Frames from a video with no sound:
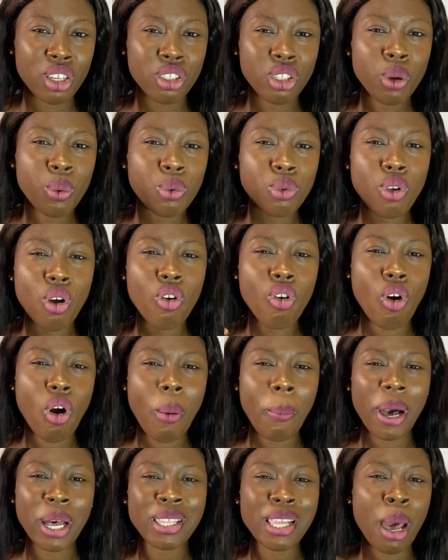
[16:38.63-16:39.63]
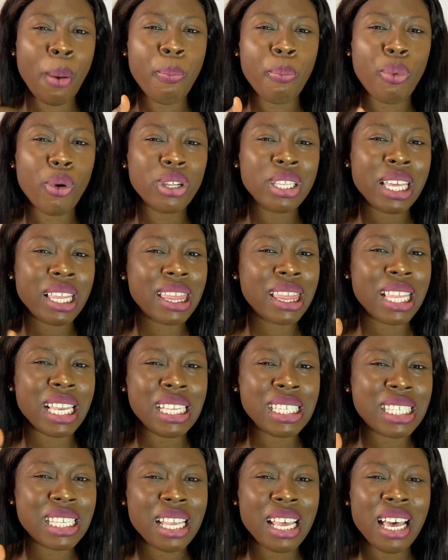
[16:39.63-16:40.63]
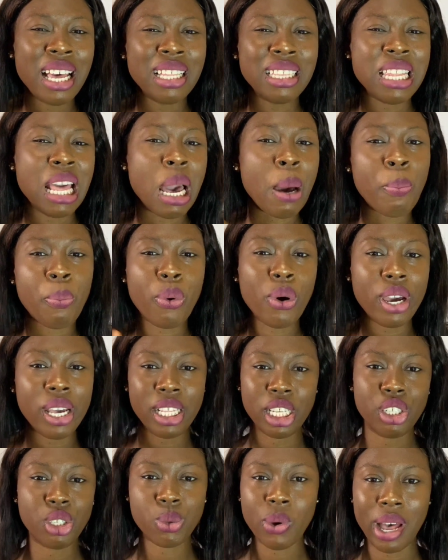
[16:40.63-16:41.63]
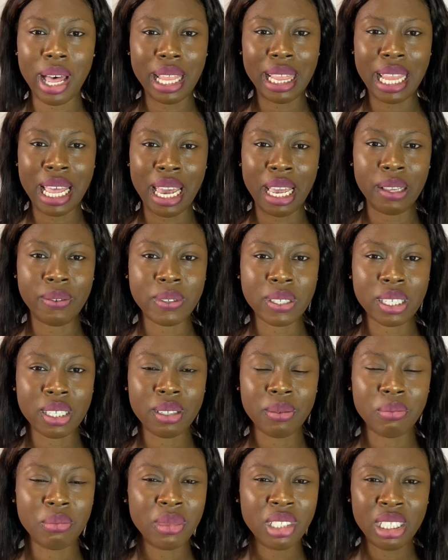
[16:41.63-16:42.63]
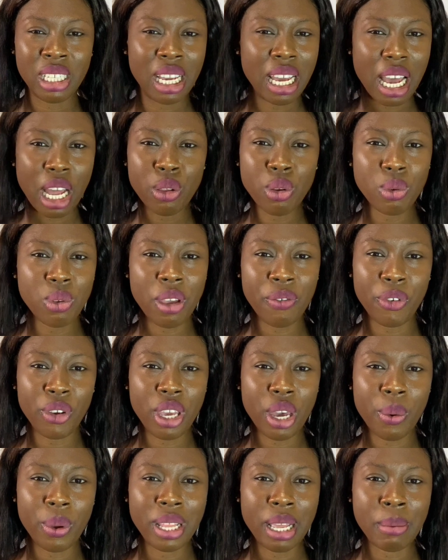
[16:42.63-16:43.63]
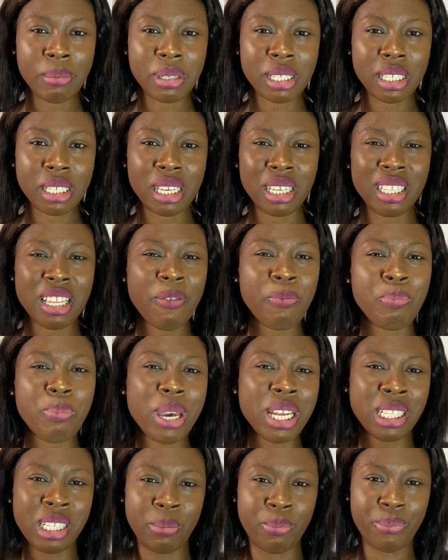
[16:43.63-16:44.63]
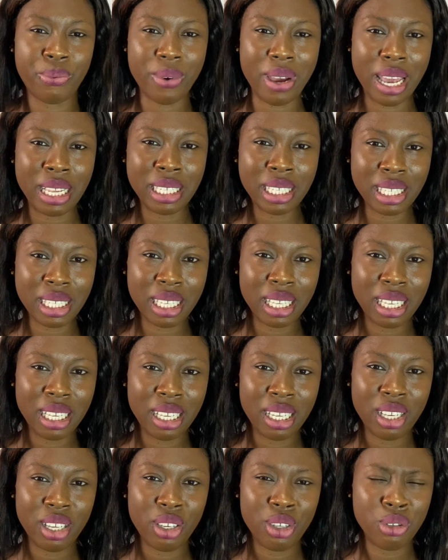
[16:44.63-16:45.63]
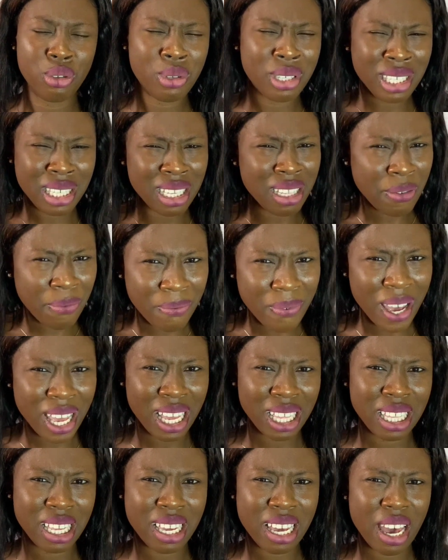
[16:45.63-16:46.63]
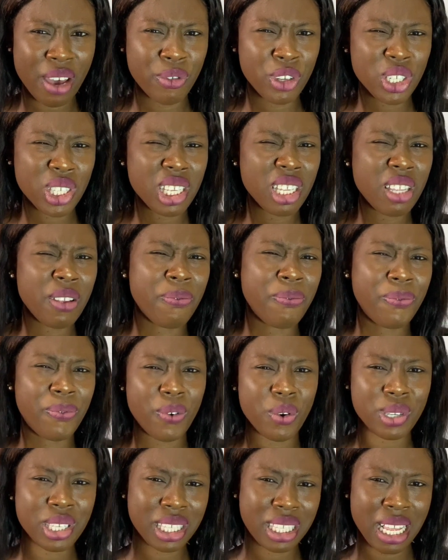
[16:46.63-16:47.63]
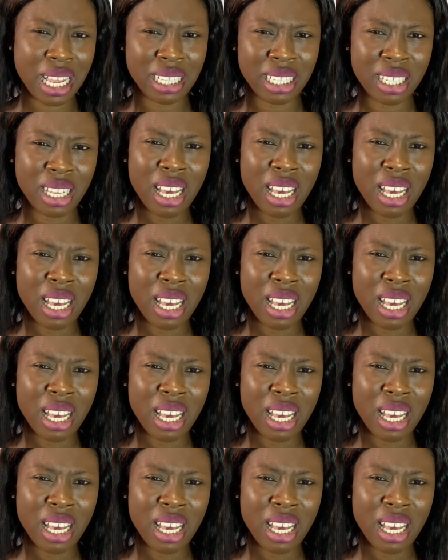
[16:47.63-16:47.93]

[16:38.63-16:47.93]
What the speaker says: they will not come out and pour the things they are pouring into our lives. I don't know if you get what I'm saying. They paid the price. You see the fire they carry. You see the force that...